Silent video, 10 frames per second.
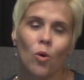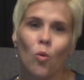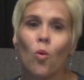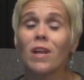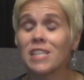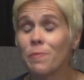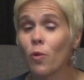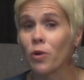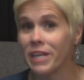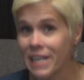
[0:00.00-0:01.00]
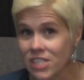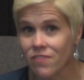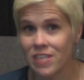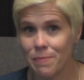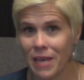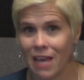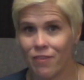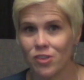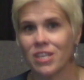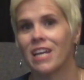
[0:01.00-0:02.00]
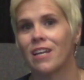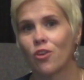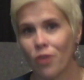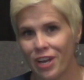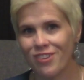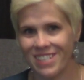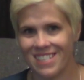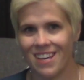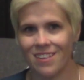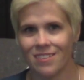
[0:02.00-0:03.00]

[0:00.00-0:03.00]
We'll explore each of these behaviors in greater detail.